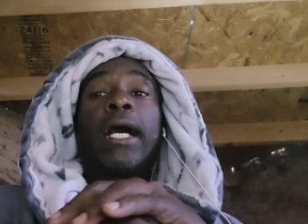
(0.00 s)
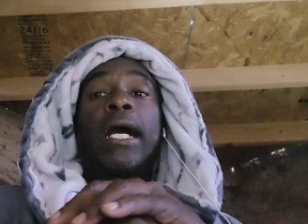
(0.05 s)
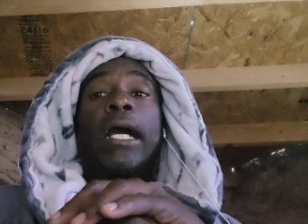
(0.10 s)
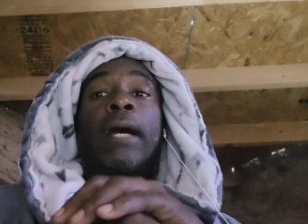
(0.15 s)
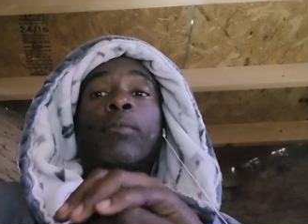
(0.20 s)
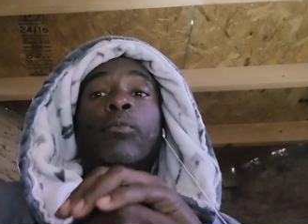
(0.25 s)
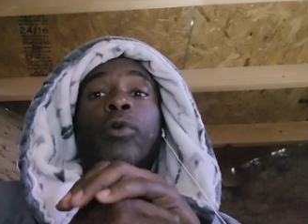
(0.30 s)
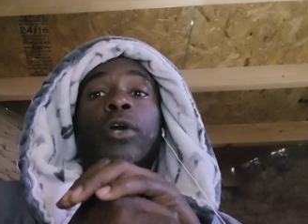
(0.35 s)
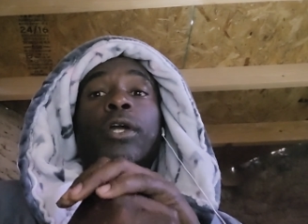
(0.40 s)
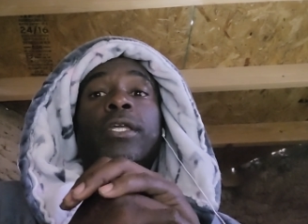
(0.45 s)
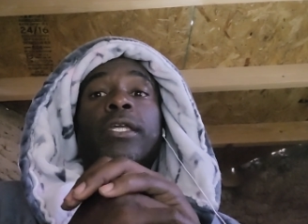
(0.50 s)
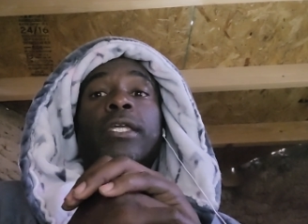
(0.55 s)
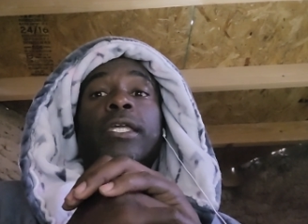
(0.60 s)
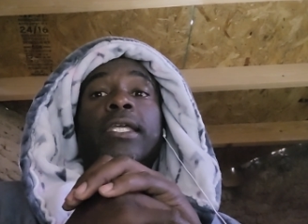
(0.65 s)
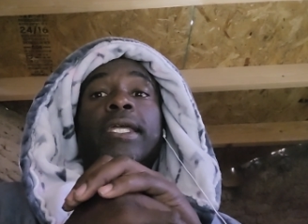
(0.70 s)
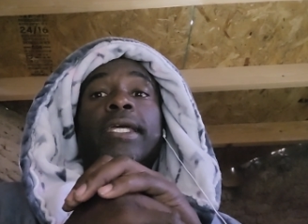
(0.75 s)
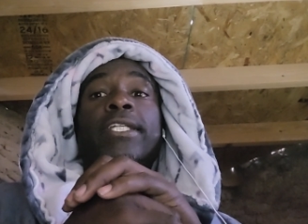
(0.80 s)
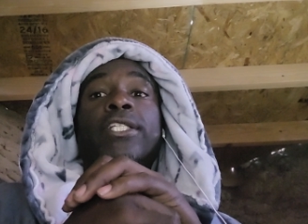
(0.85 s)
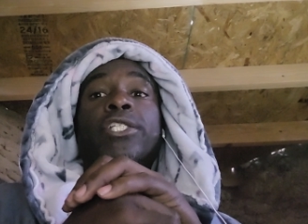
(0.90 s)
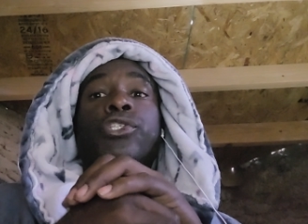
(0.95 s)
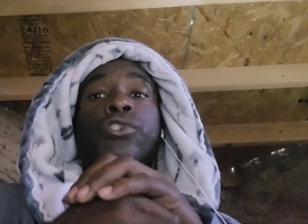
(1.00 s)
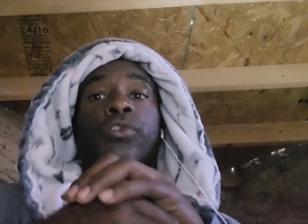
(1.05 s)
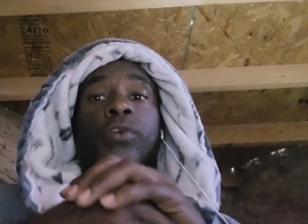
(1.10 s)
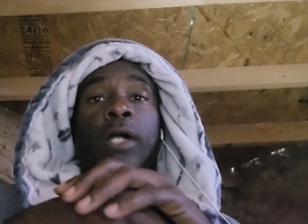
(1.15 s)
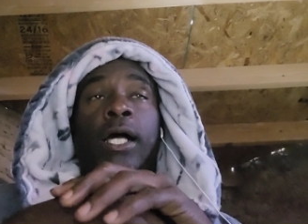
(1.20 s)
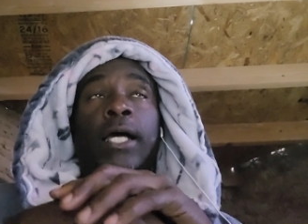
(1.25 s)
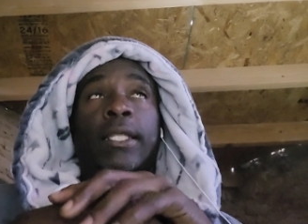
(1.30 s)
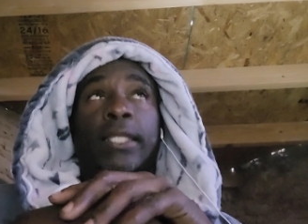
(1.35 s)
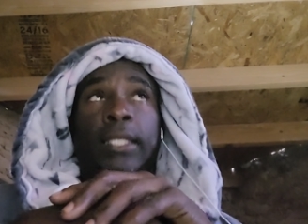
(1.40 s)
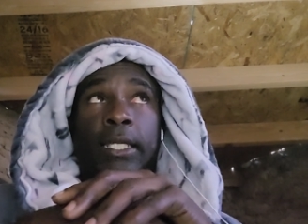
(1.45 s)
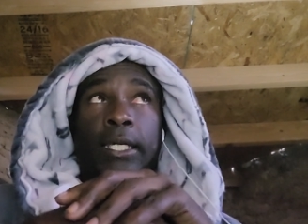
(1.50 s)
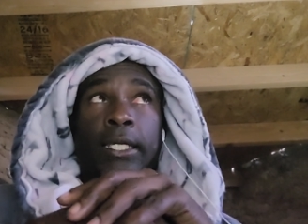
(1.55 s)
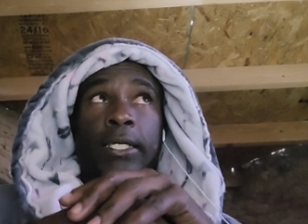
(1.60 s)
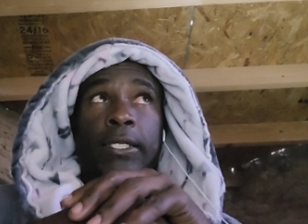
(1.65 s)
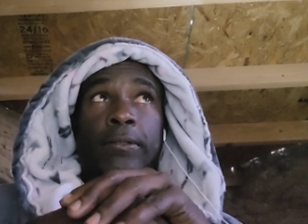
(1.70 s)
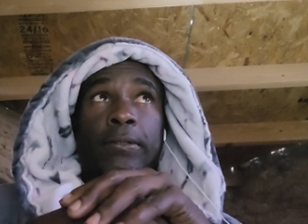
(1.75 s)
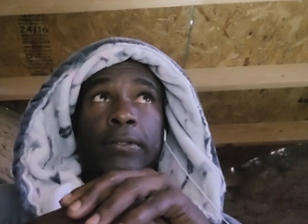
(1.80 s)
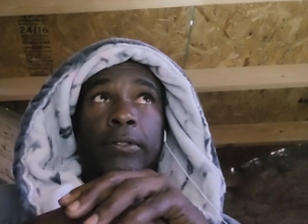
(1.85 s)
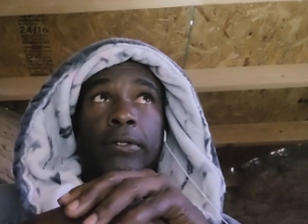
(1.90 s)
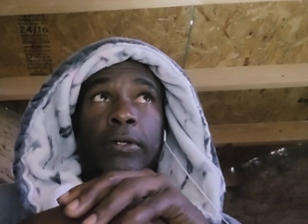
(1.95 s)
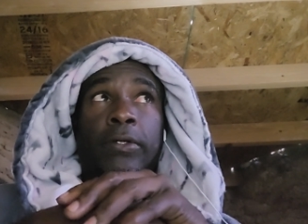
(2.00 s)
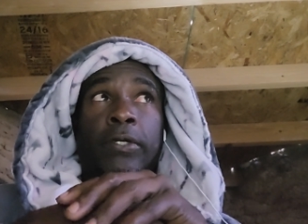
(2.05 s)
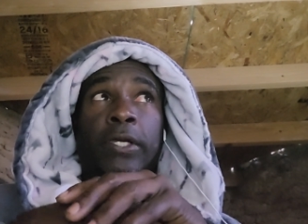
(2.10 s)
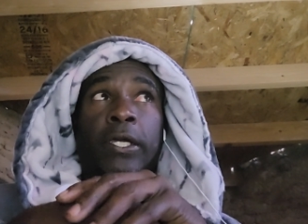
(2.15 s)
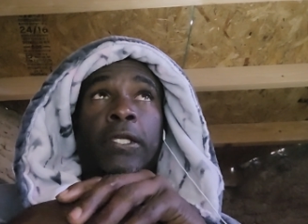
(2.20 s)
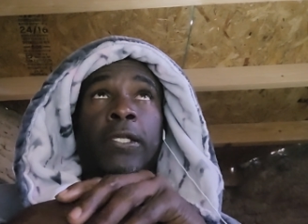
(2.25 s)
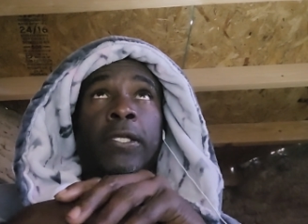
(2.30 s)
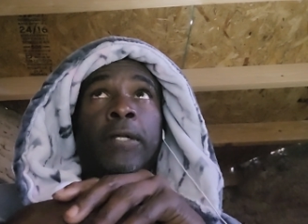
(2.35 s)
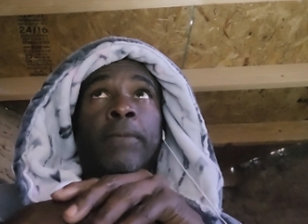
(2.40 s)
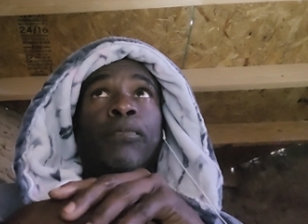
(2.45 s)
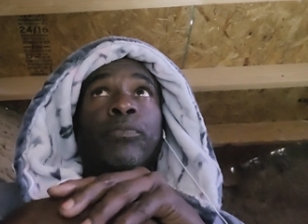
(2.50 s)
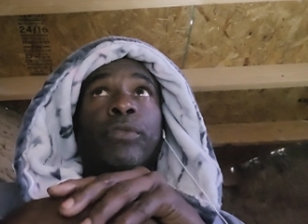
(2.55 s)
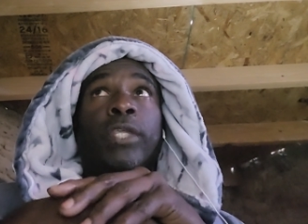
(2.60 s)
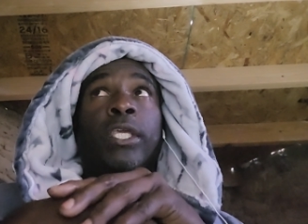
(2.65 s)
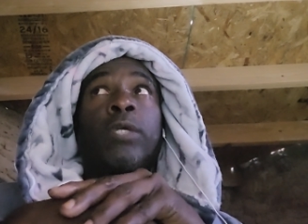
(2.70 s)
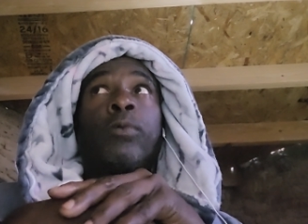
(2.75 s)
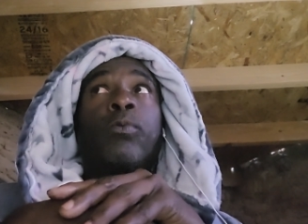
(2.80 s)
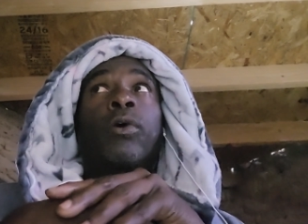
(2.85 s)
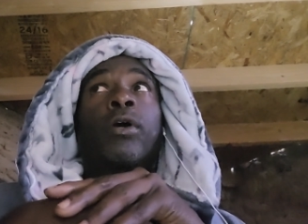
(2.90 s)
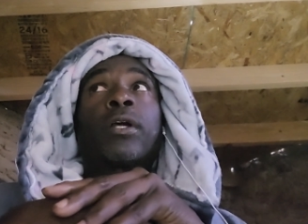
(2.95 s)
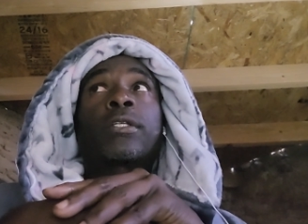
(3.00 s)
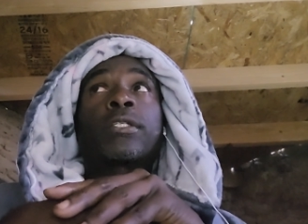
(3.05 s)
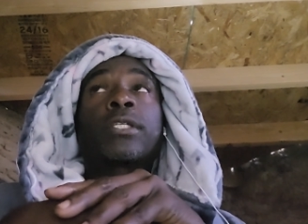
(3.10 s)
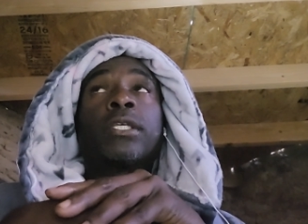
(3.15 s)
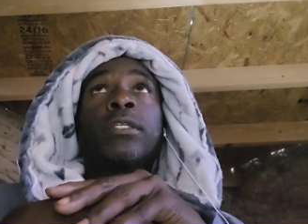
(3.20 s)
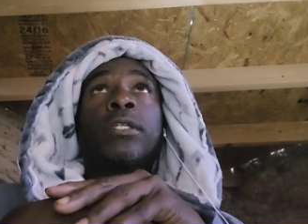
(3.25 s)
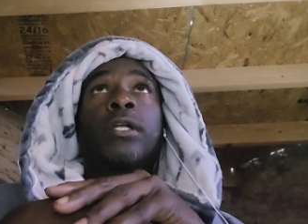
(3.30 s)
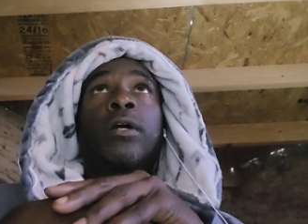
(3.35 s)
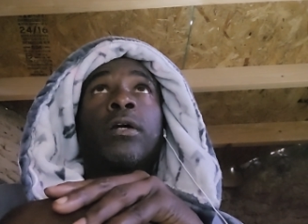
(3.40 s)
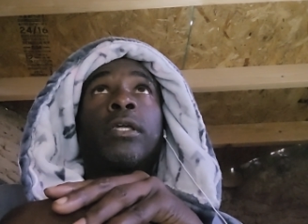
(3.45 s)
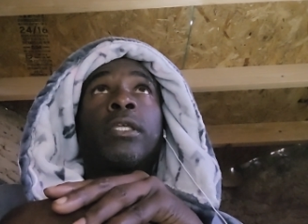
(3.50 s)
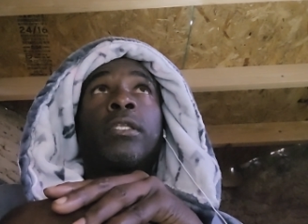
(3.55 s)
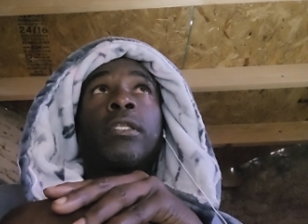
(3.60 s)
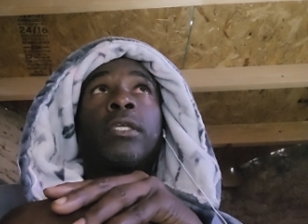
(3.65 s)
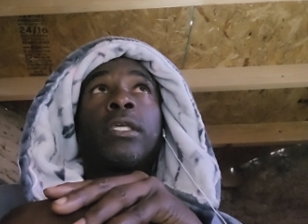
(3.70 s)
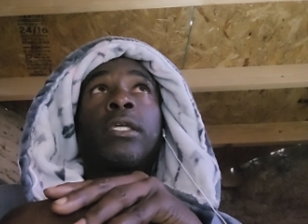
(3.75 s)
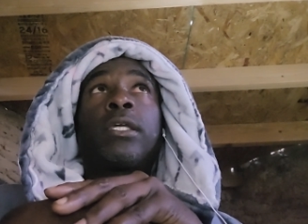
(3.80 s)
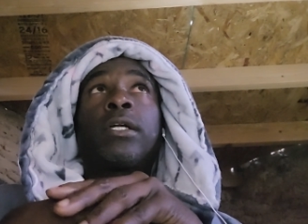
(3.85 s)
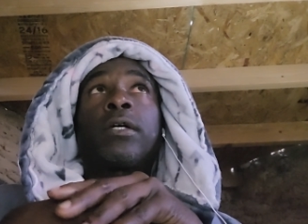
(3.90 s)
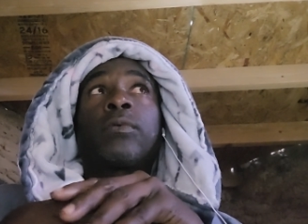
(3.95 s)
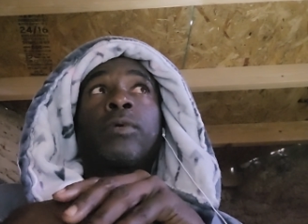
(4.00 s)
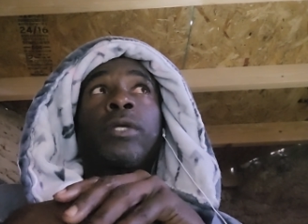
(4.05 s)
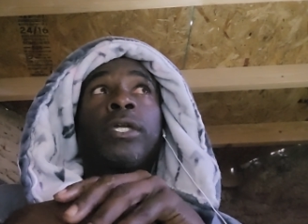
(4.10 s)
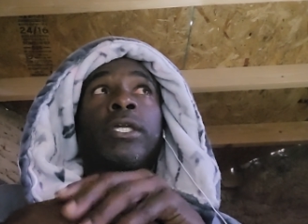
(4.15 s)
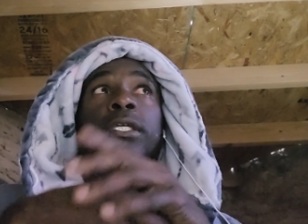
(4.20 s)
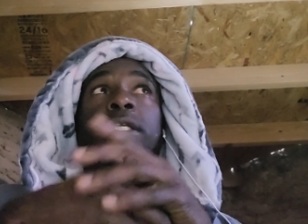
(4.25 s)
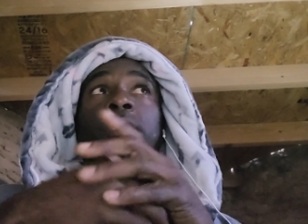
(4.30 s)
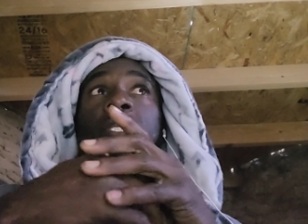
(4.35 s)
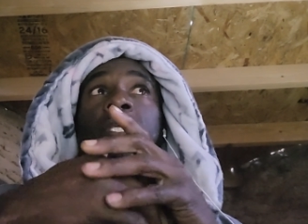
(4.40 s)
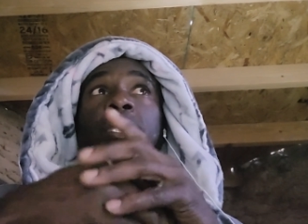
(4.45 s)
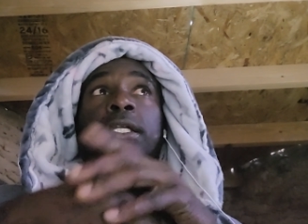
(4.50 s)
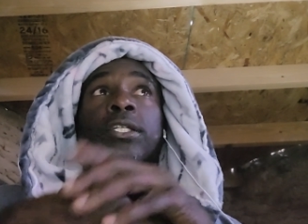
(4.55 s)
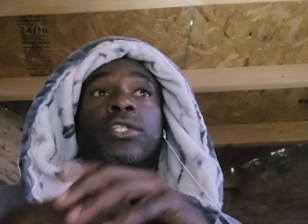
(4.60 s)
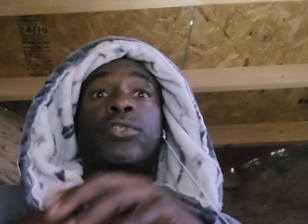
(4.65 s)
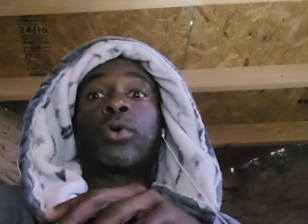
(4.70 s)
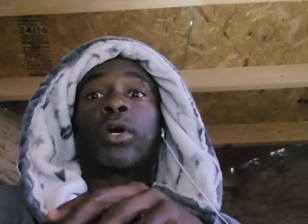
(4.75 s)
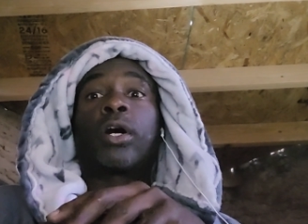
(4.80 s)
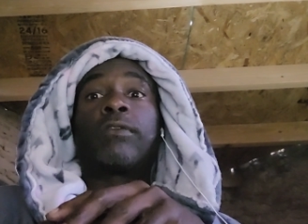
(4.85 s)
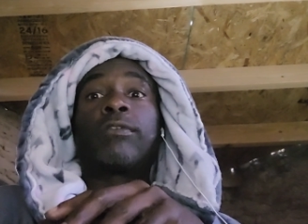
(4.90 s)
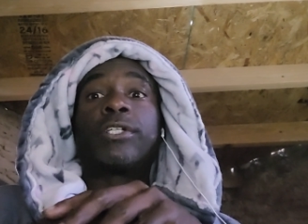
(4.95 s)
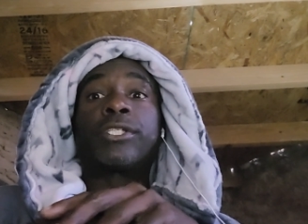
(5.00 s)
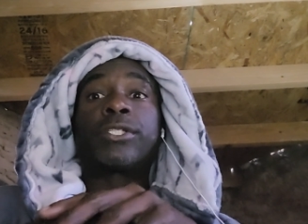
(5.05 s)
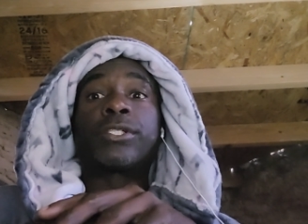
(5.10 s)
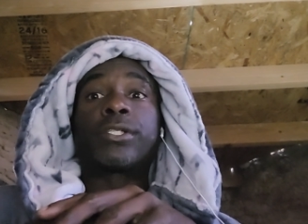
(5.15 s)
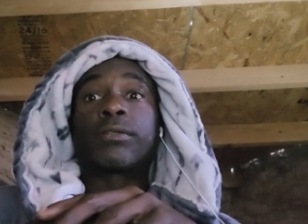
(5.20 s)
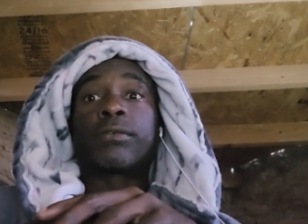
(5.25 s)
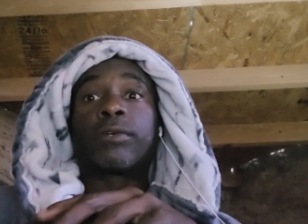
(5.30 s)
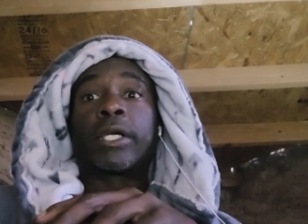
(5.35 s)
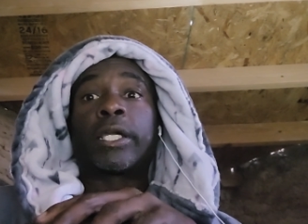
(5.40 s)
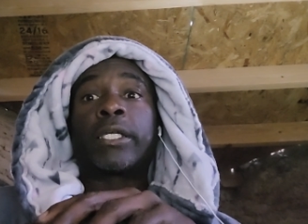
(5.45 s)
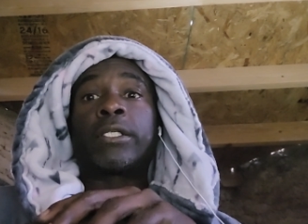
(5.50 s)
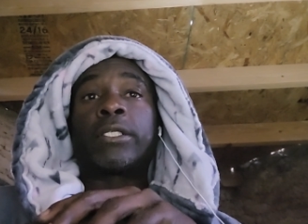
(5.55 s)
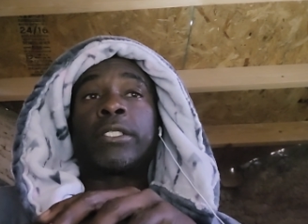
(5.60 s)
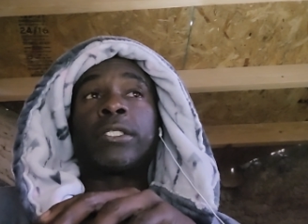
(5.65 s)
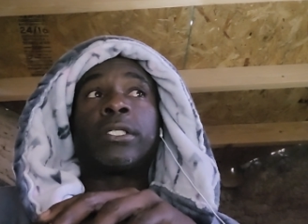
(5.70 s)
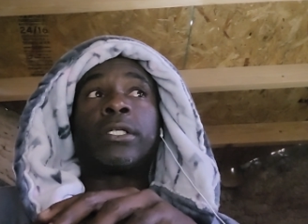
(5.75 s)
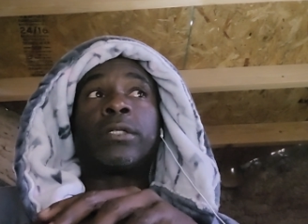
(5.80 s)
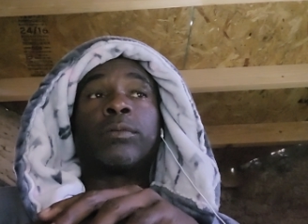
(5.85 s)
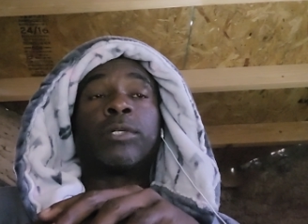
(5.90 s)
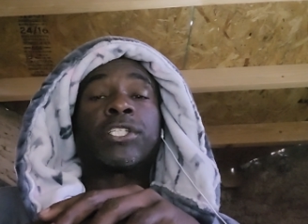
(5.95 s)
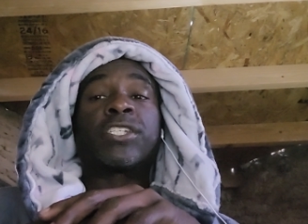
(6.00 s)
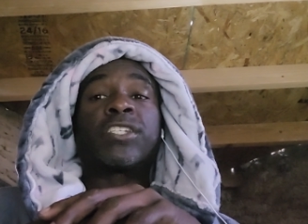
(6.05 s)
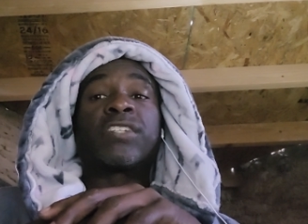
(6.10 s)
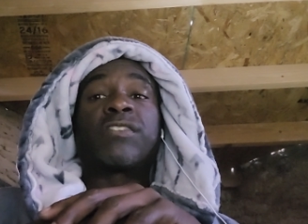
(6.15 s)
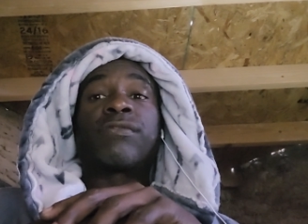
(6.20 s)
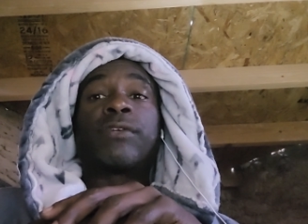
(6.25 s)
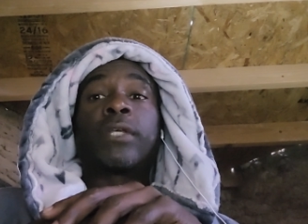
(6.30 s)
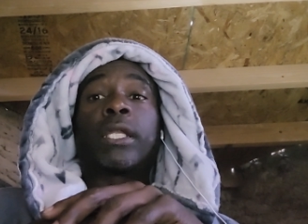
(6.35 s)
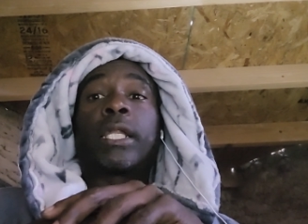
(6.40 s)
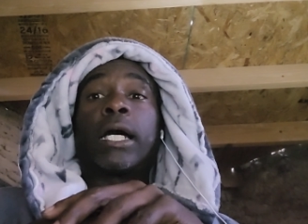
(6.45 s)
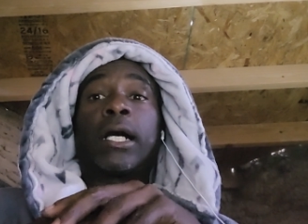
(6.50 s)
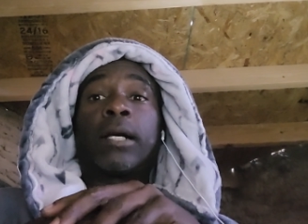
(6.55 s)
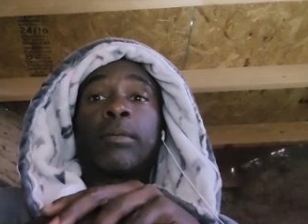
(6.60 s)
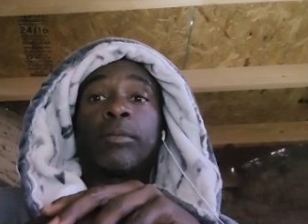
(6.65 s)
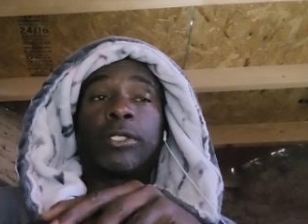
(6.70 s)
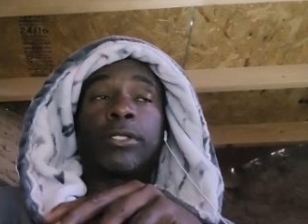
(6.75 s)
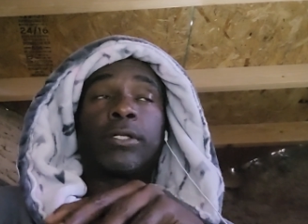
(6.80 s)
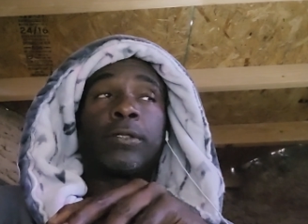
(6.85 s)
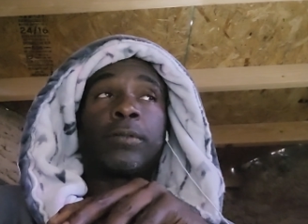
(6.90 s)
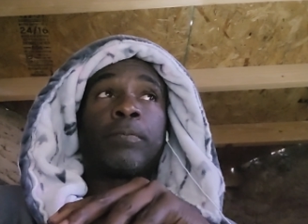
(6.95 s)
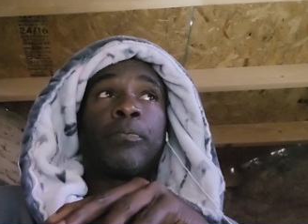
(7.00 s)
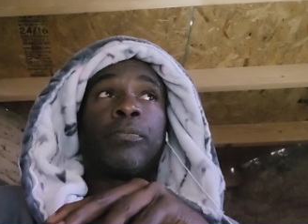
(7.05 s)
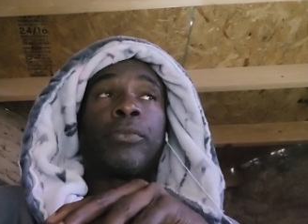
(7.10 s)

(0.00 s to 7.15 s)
I'm working in a dry land, okay? He works, you know, and here we can get 12 inches of rain a year, which is phenomenal.